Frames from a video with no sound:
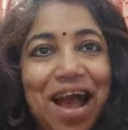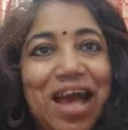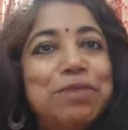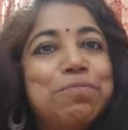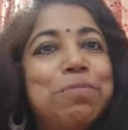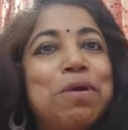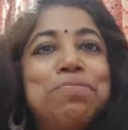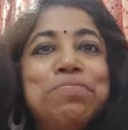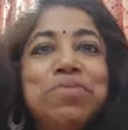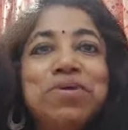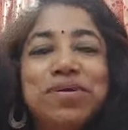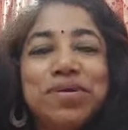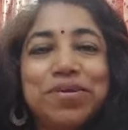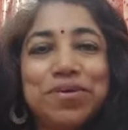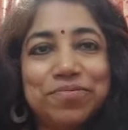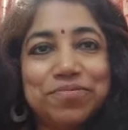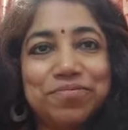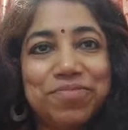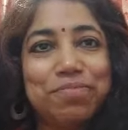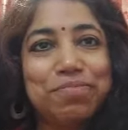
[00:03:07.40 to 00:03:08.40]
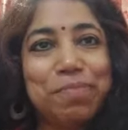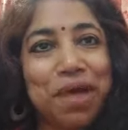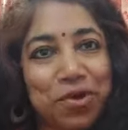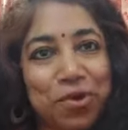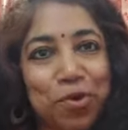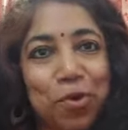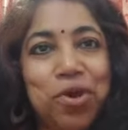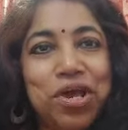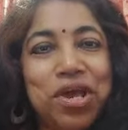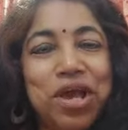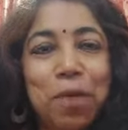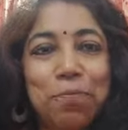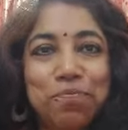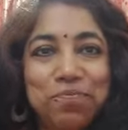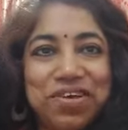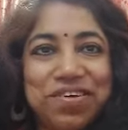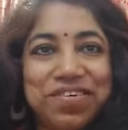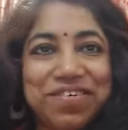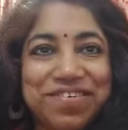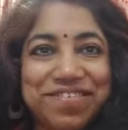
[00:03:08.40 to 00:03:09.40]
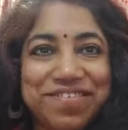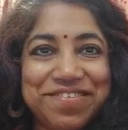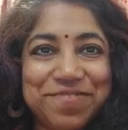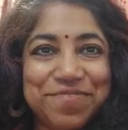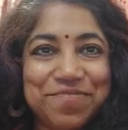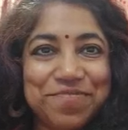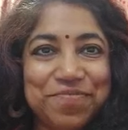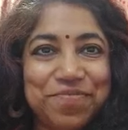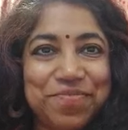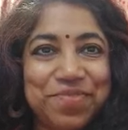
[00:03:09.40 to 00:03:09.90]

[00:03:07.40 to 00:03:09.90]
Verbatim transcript: I remember in my growing up years